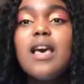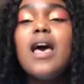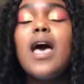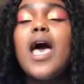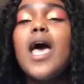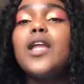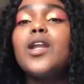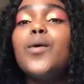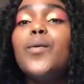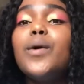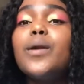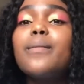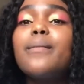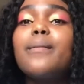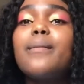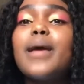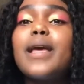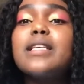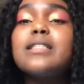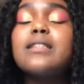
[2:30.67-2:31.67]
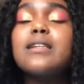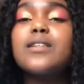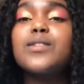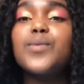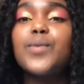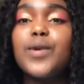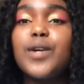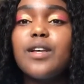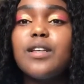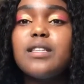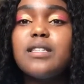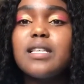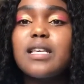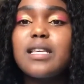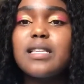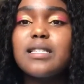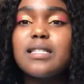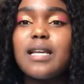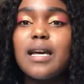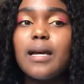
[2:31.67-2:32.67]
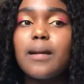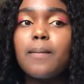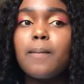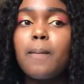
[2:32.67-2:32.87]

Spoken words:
And then what makes things worse is that